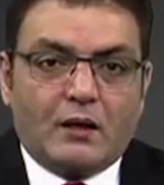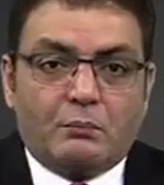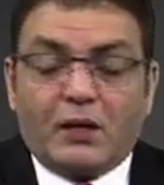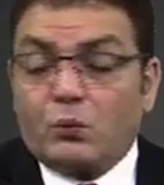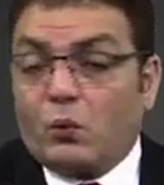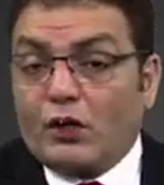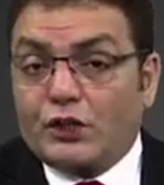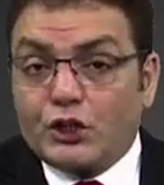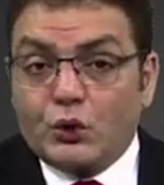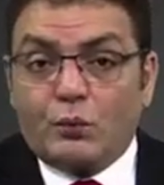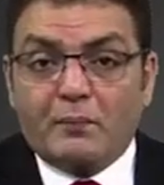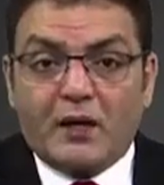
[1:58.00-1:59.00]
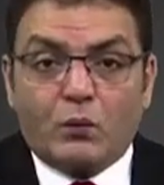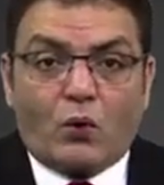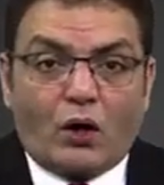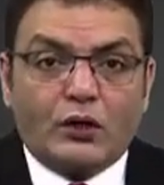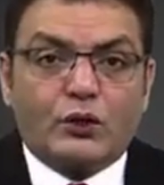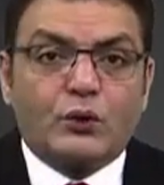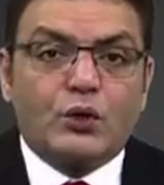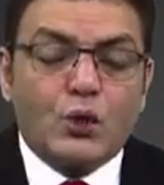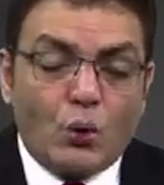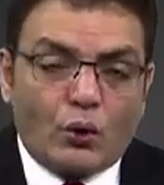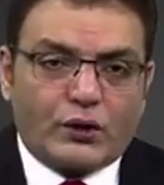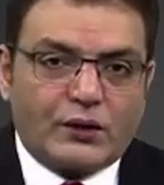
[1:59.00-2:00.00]
But what you may want to
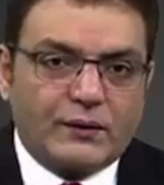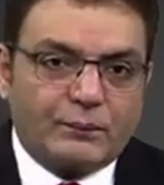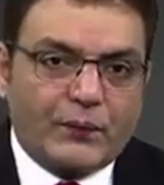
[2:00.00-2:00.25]
note